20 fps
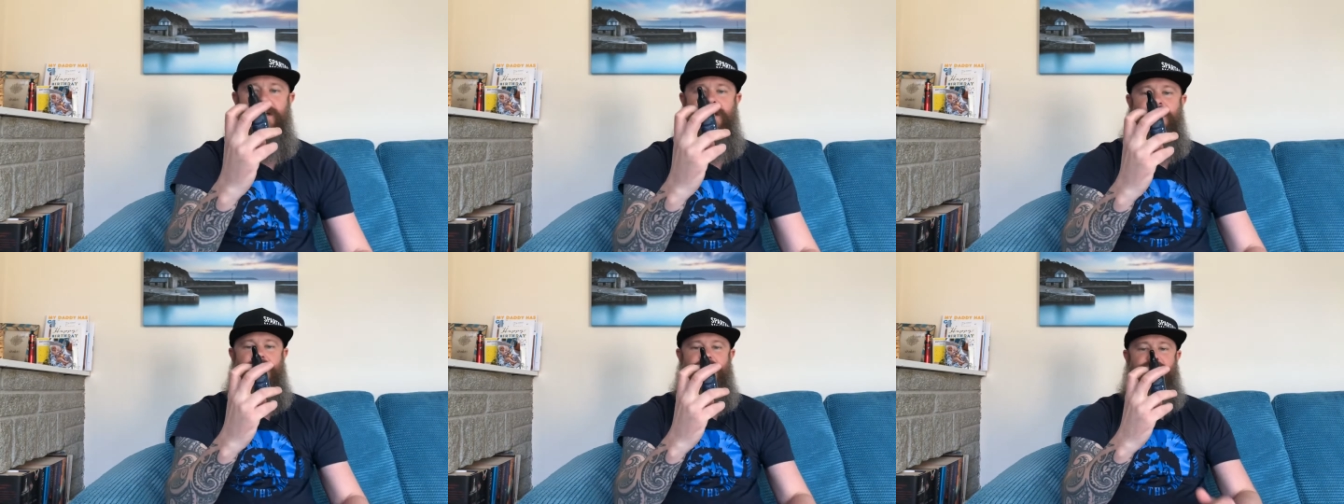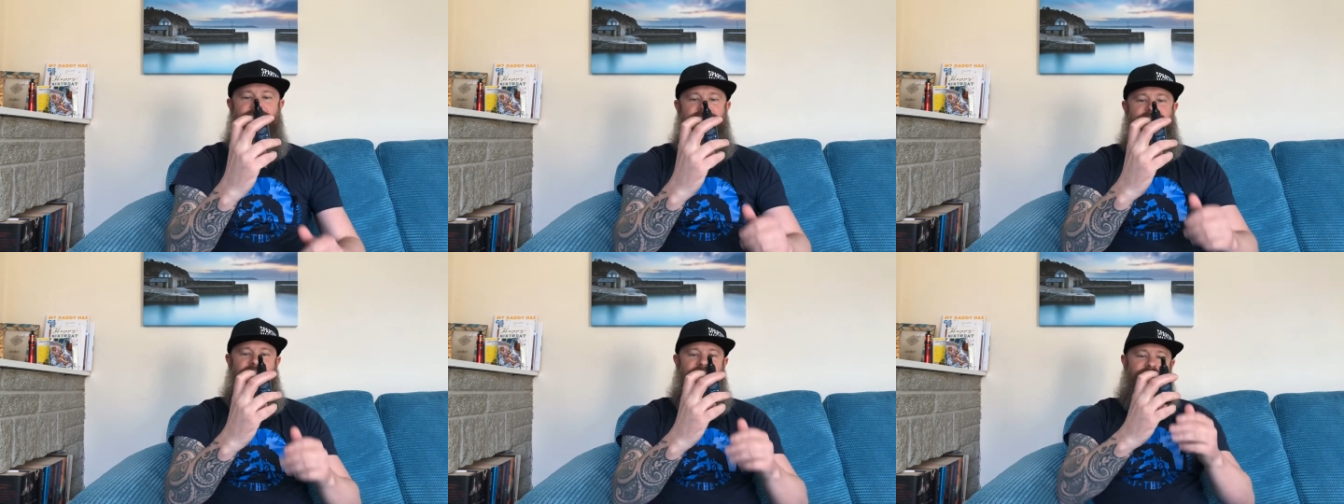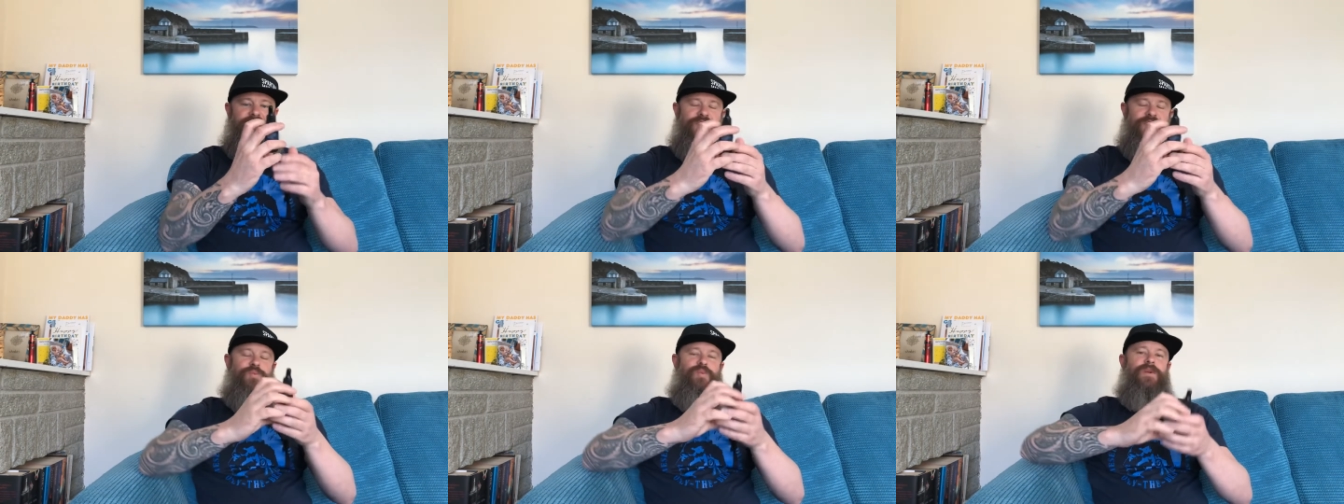is their
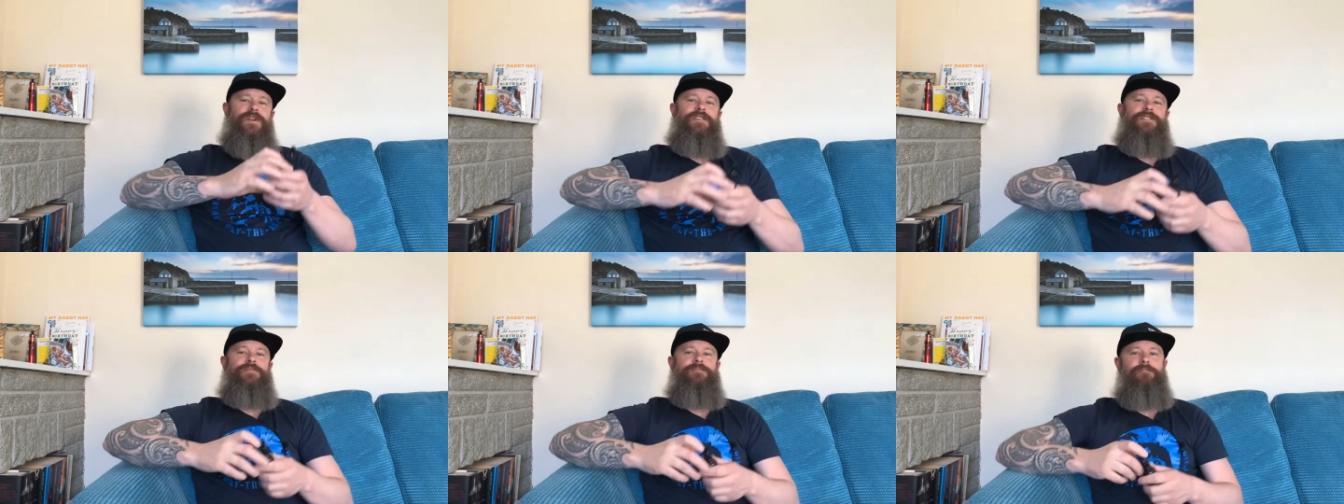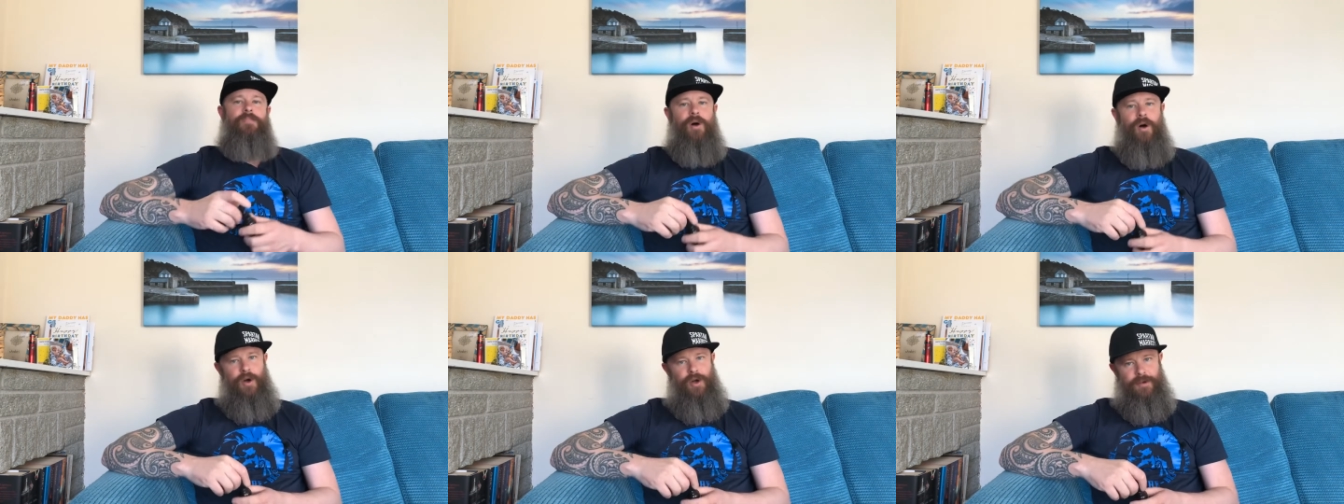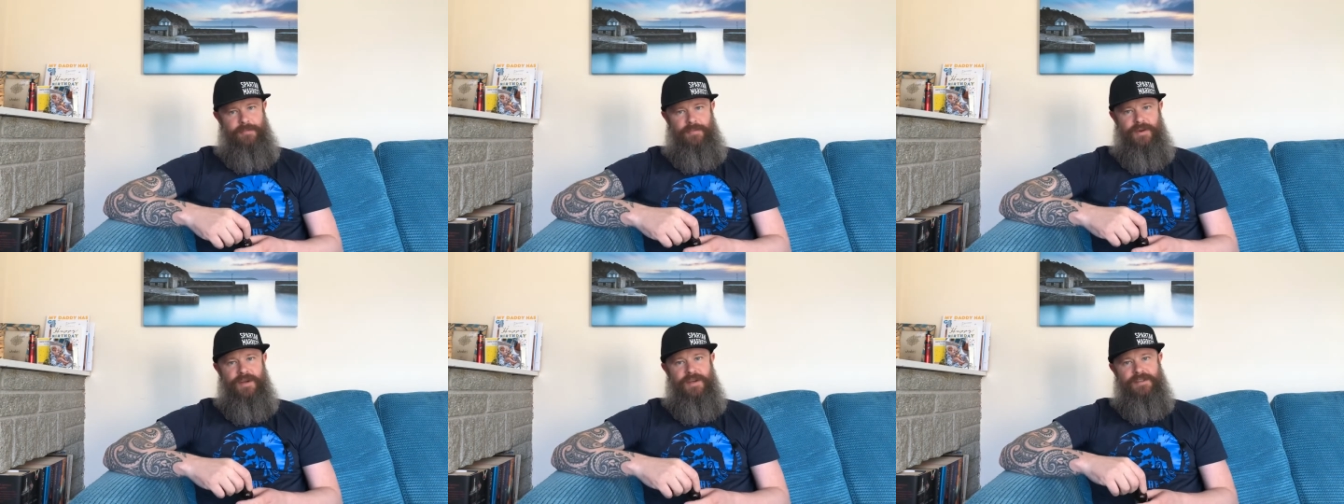Sweet
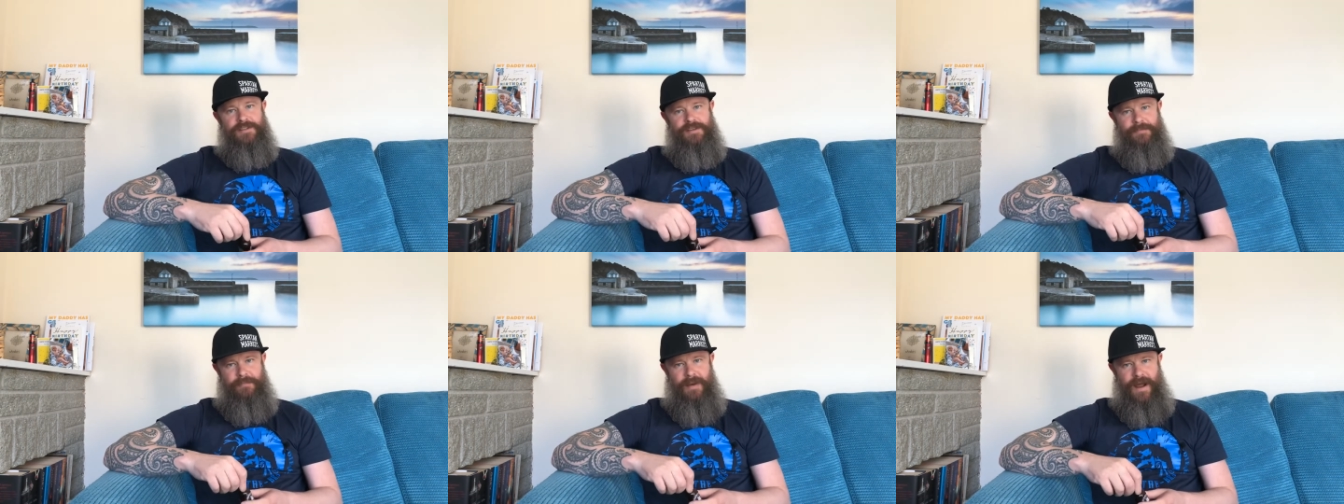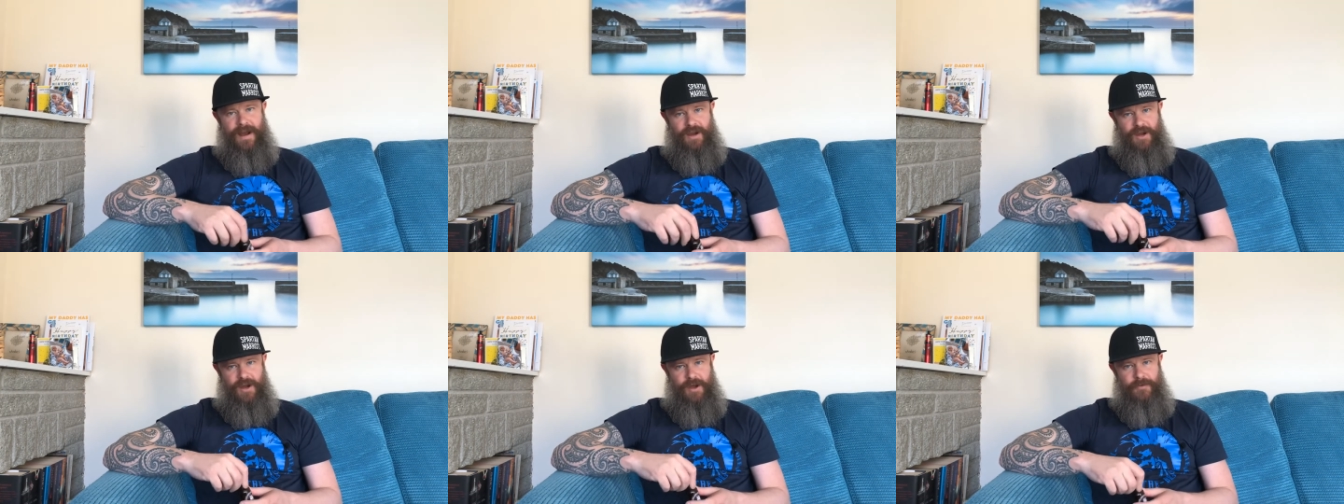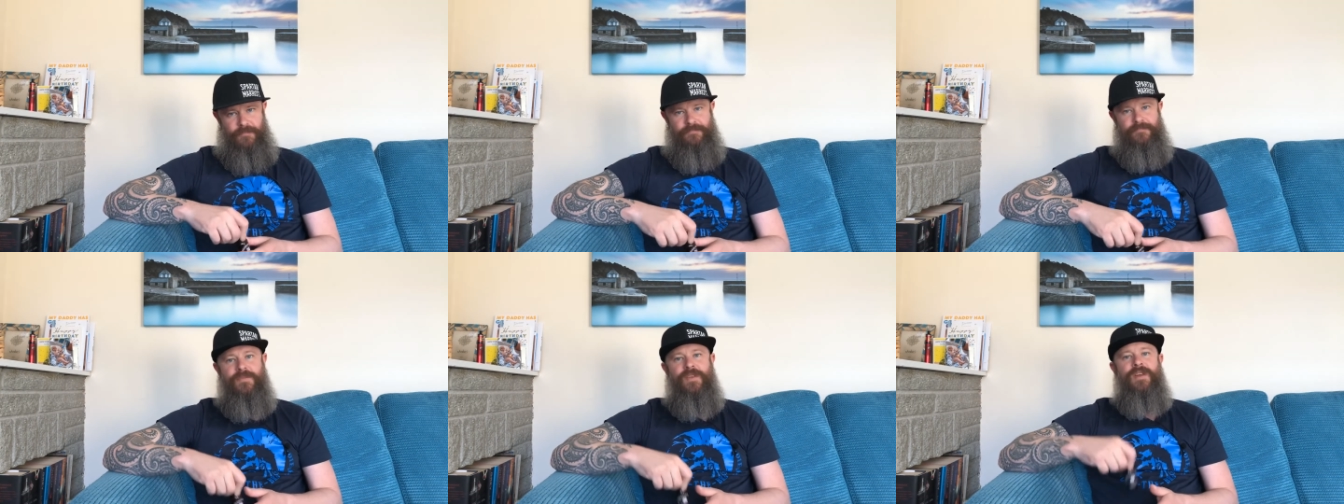Pipe Tobacco.
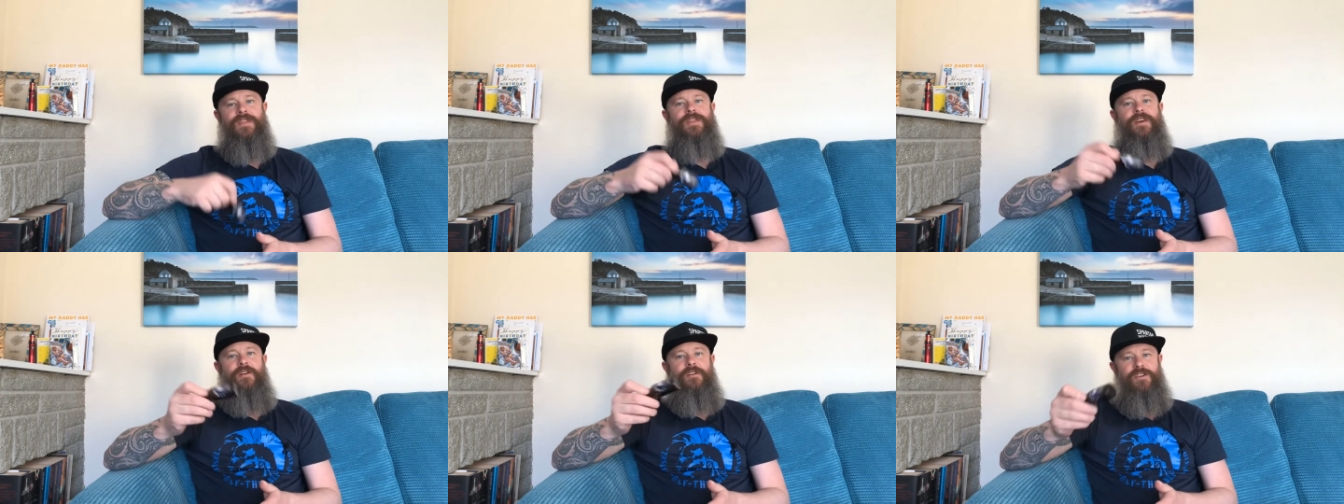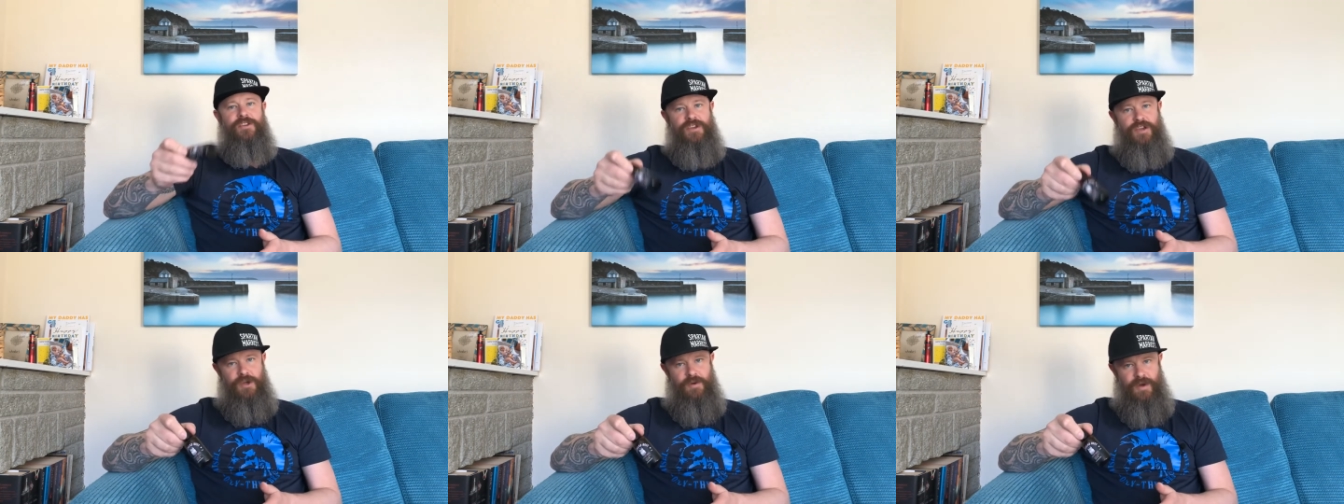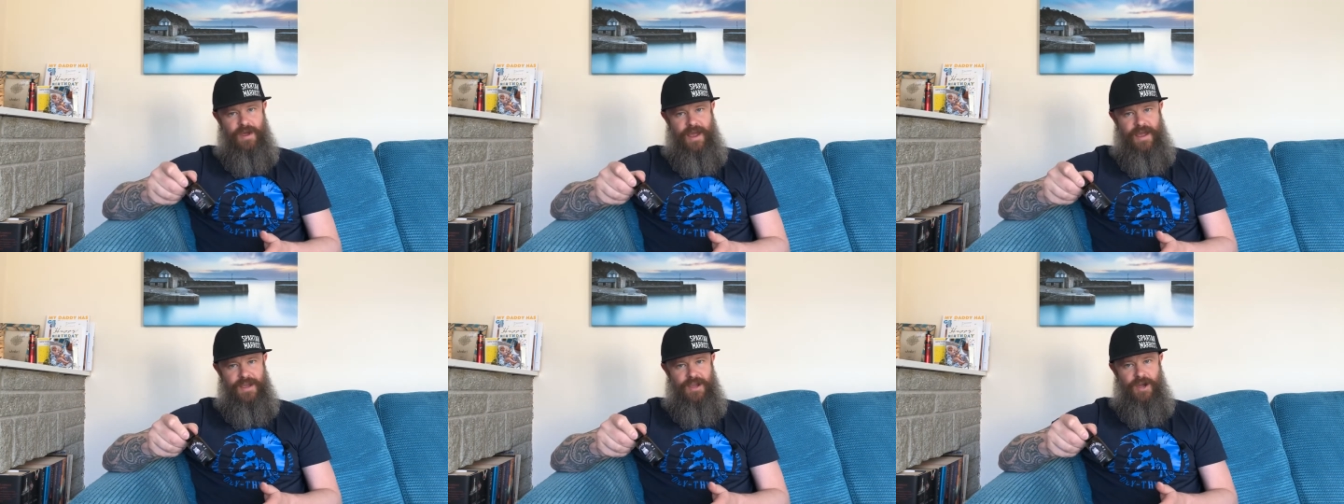They're a
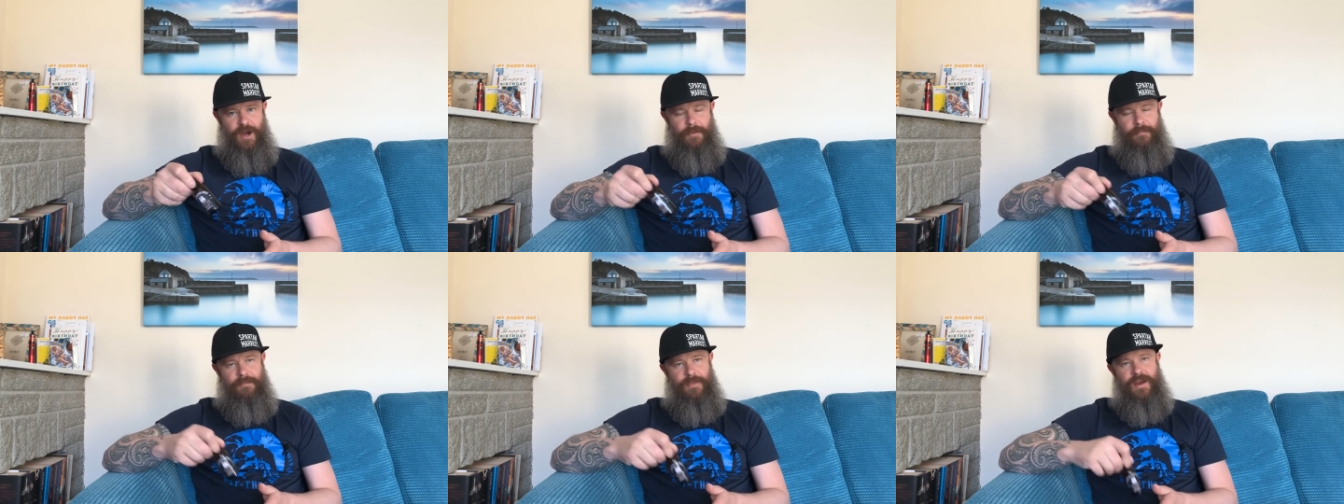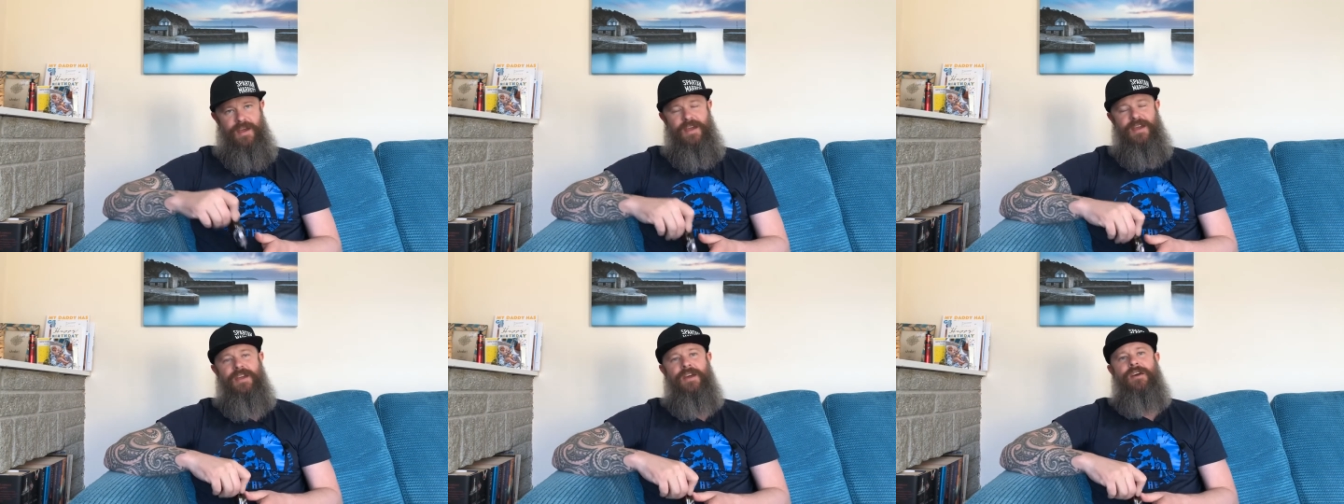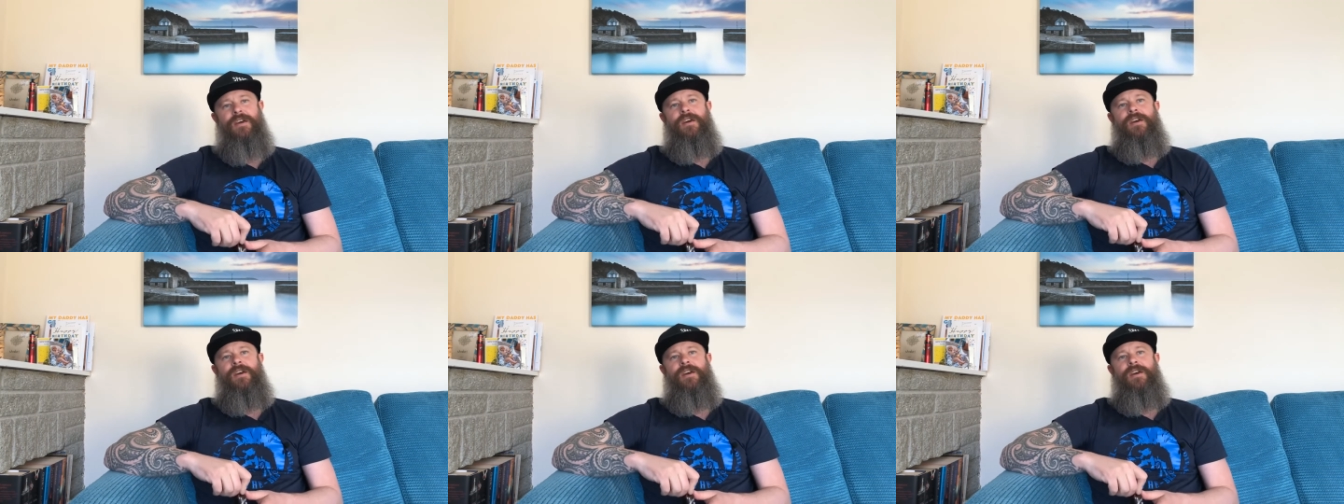UK company.